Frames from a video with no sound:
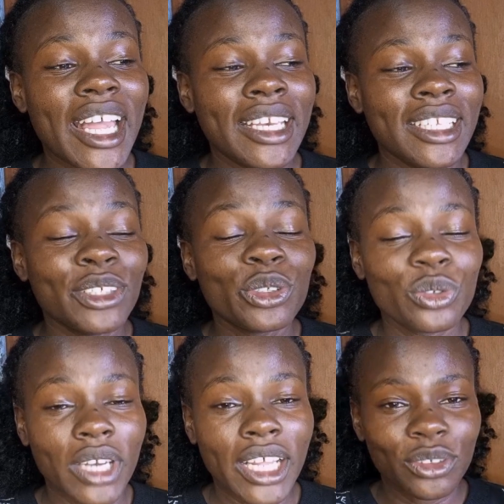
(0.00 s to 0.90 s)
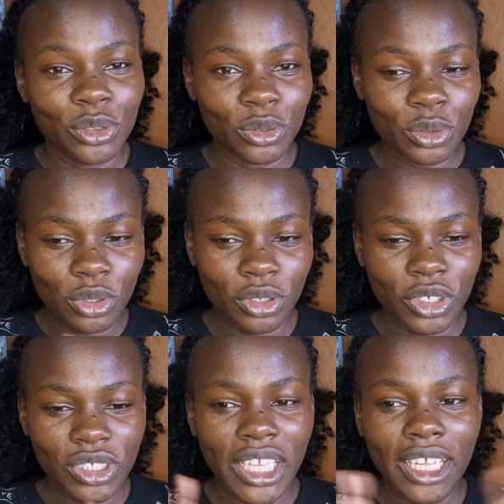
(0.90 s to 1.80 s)
I need to learn to do
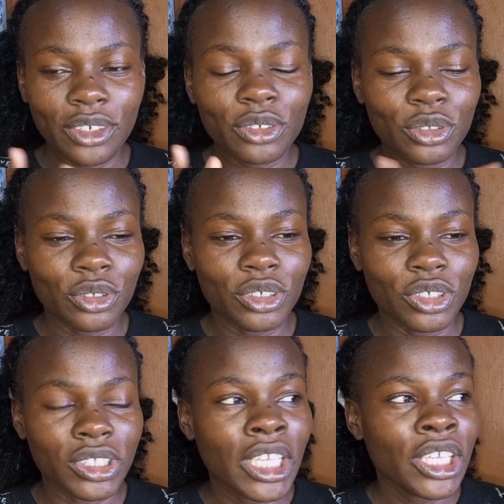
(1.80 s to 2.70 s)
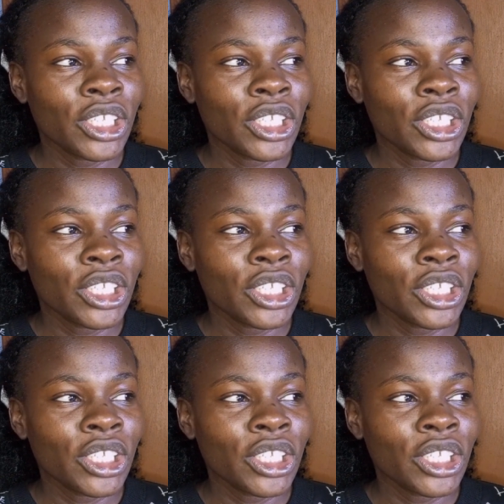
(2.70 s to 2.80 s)
cornrows. I cannot do cornrows.